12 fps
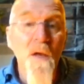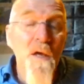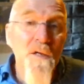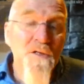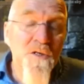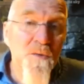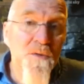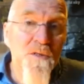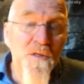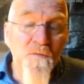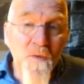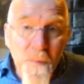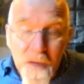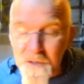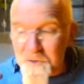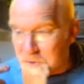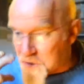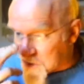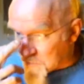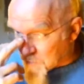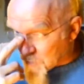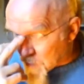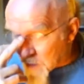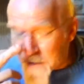Intuitive, imaginative,
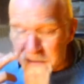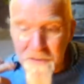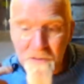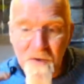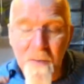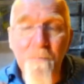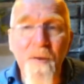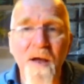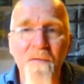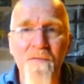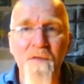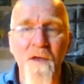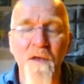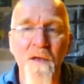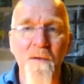creative, empathic,